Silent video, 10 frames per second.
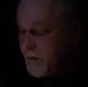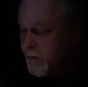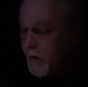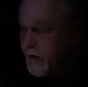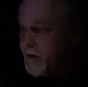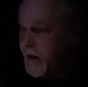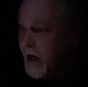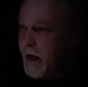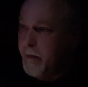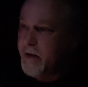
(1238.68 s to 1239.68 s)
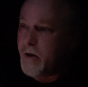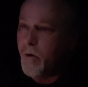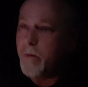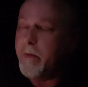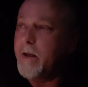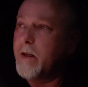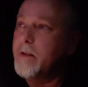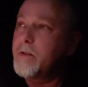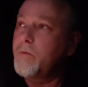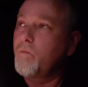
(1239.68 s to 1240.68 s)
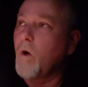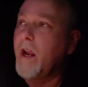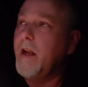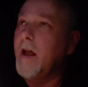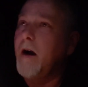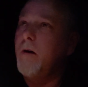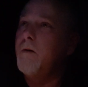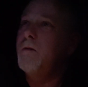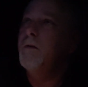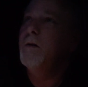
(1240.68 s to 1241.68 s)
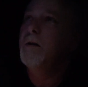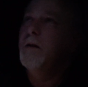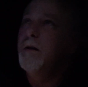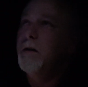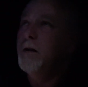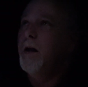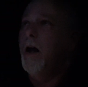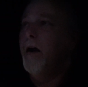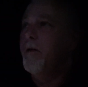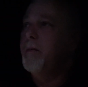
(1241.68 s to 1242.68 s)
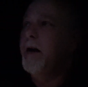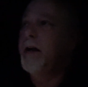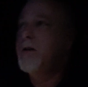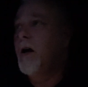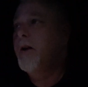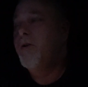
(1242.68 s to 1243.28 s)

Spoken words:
where this economy is going, because right now, everybody I talk